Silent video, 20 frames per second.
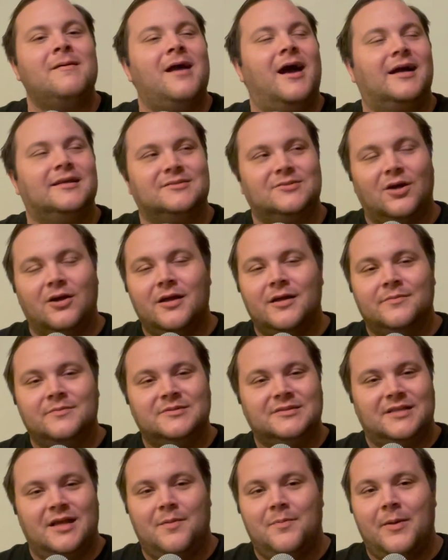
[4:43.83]
I saw him
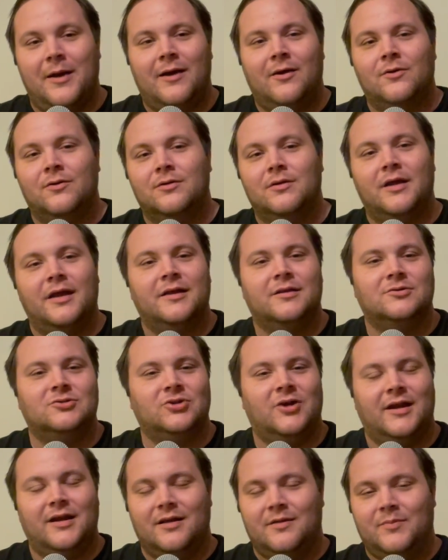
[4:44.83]
step out and
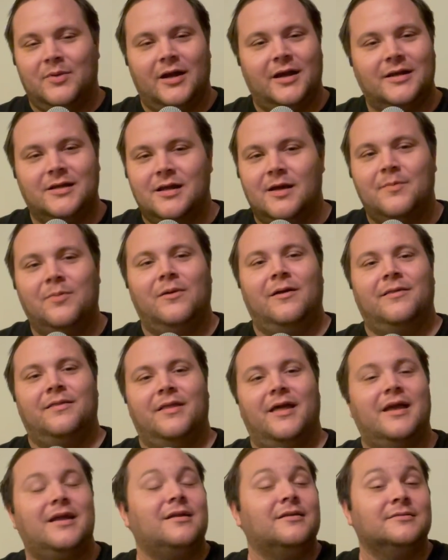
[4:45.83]
try to body up on
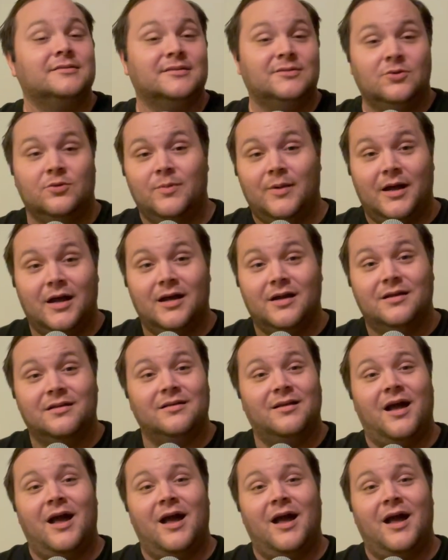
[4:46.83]
like Zubac.